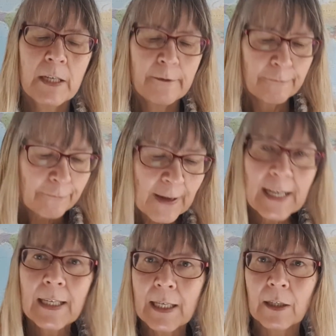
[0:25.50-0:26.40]

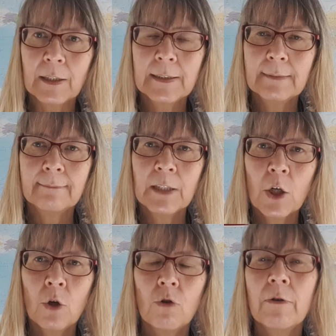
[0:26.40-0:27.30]
Failure,
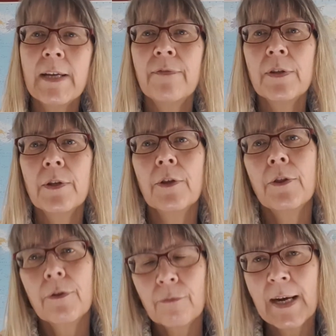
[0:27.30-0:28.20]
or even the
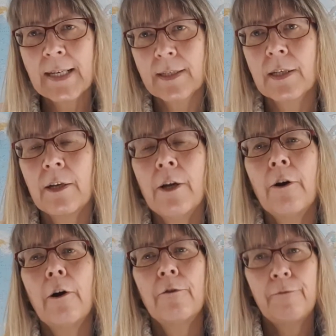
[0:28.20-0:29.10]
threat
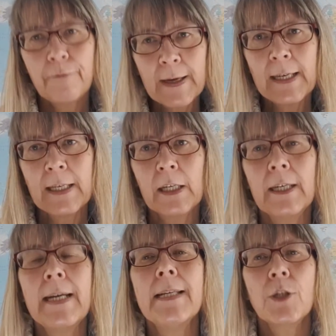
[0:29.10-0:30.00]
of
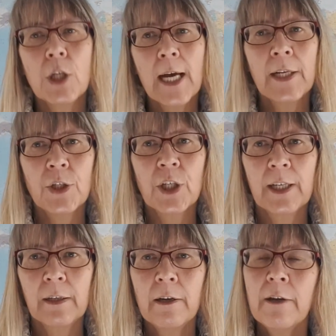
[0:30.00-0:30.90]
failure, is
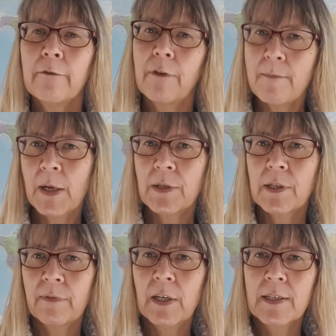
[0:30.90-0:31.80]
challenging for most
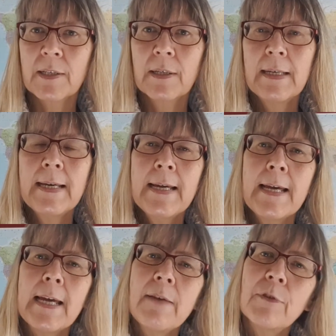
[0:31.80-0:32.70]
of us.
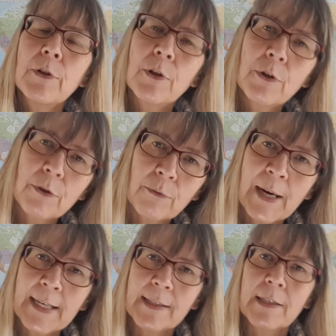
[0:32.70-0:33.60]
Even the
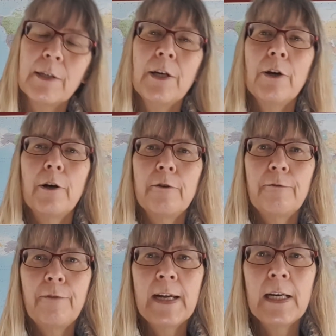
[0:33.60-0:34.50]
threat of
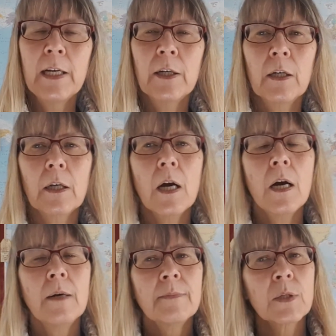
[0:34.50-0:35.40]
failure
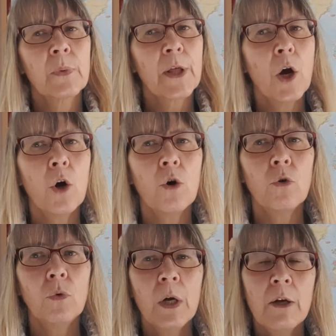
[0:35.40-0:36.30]
comes with a
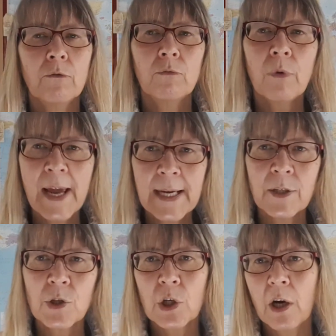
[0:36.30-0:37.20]
whole
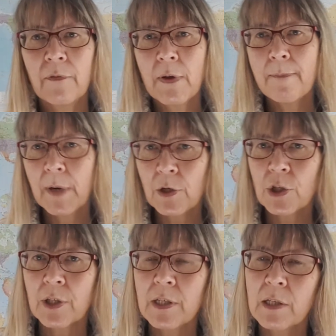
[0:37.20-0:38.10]
range of
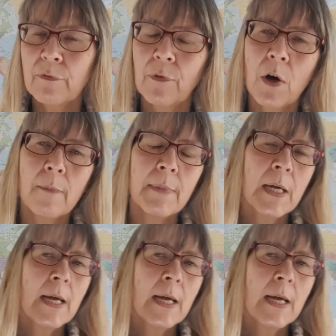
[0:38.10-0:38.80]
emotions, from